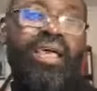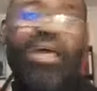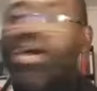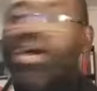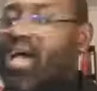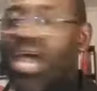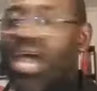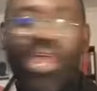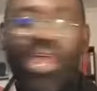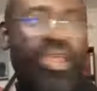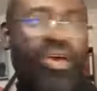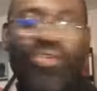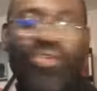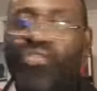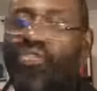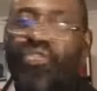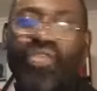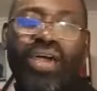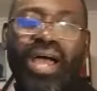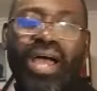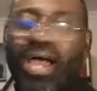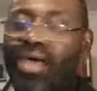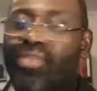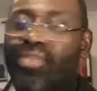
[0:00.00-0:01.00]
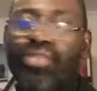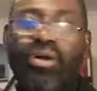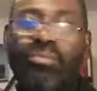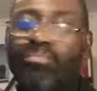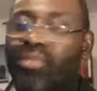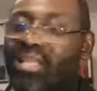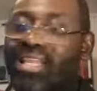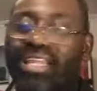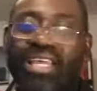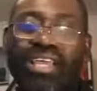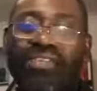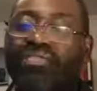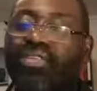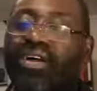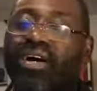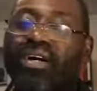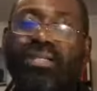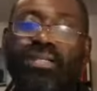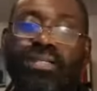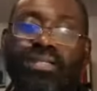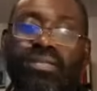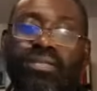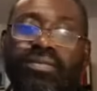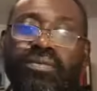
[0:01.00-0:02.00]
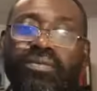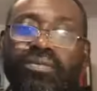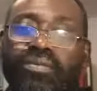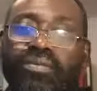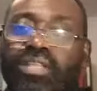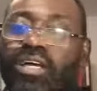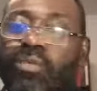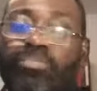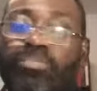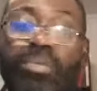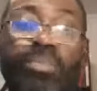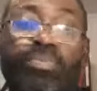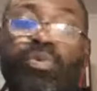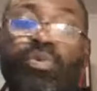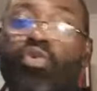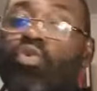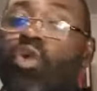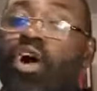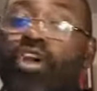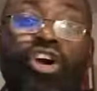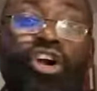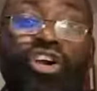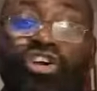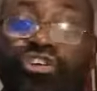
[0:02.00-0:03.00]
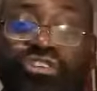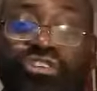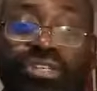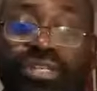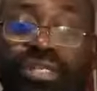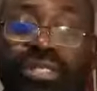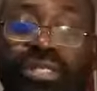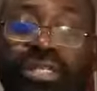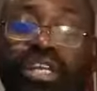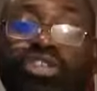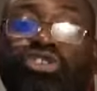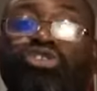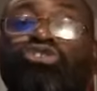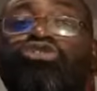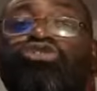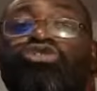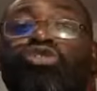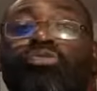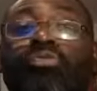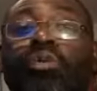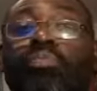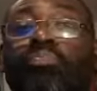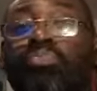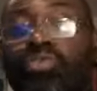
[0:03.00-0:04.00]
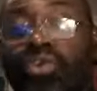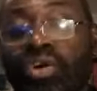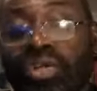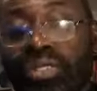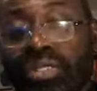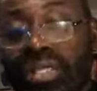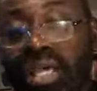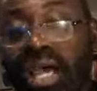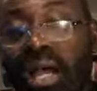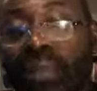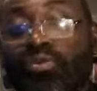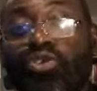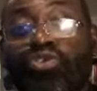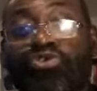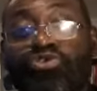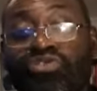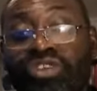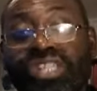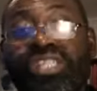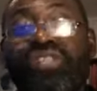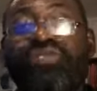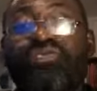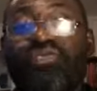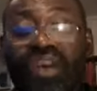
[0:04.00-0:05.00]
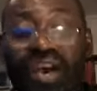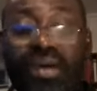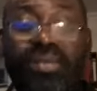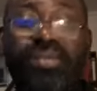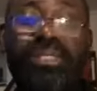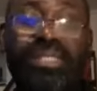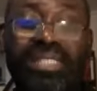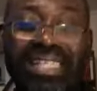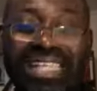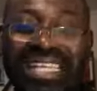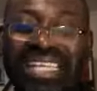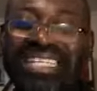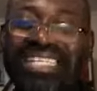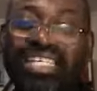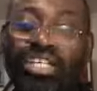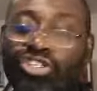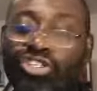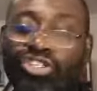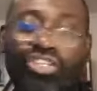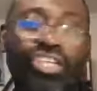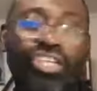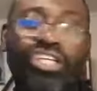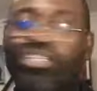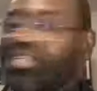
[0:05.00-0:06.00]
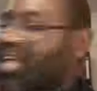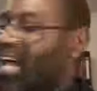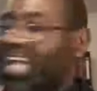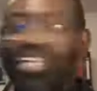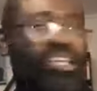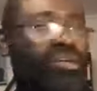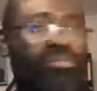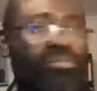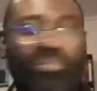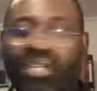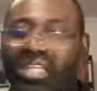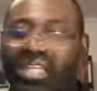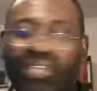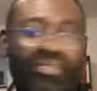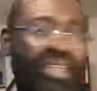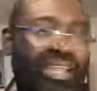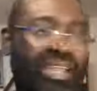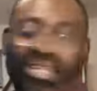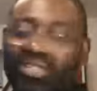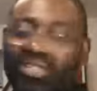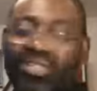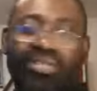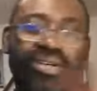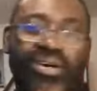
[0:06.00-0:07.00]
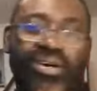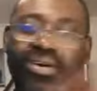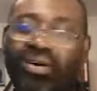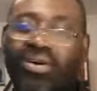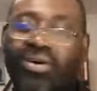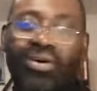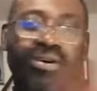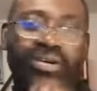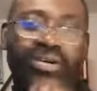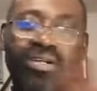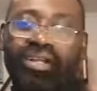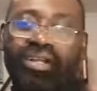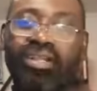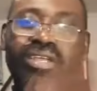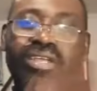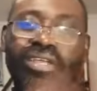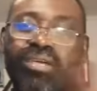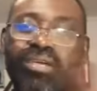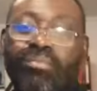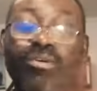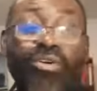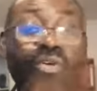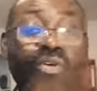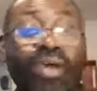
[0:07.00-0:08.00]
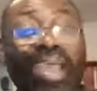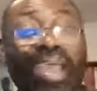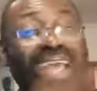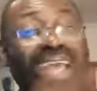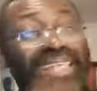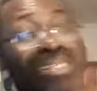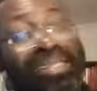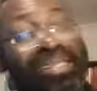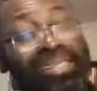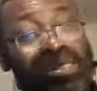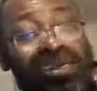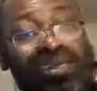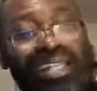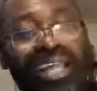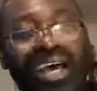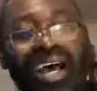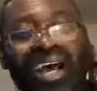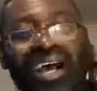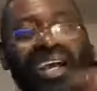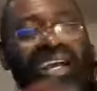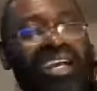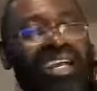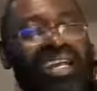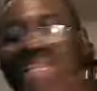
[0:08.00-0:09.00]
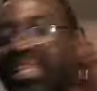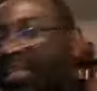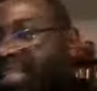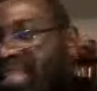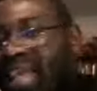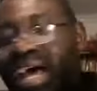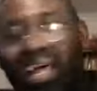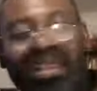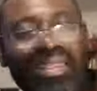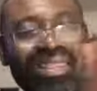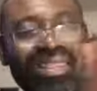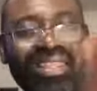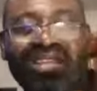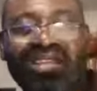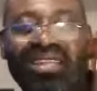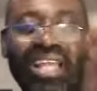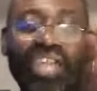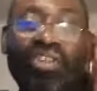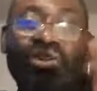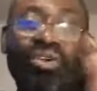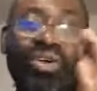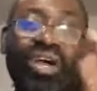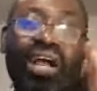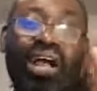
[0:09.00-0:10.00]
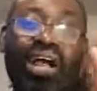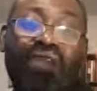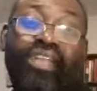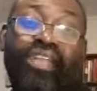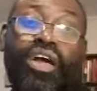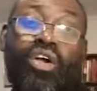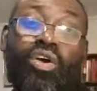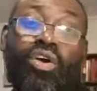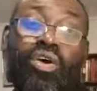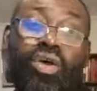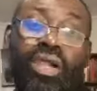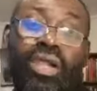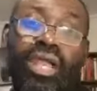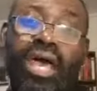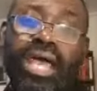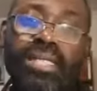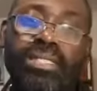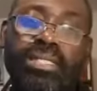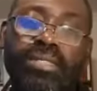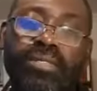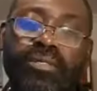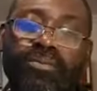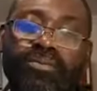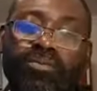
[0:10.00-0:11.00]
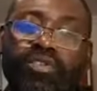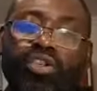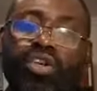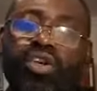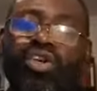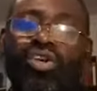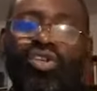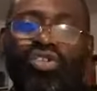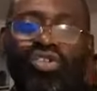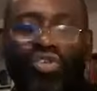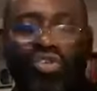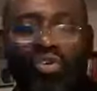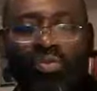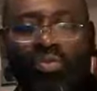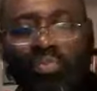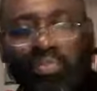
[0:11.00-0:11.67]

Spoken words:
I don't believe that people who are not Christians should be brought up to raise funds in the church. I don't believe that at all. Because a sinner, nothing that you have that God likes. So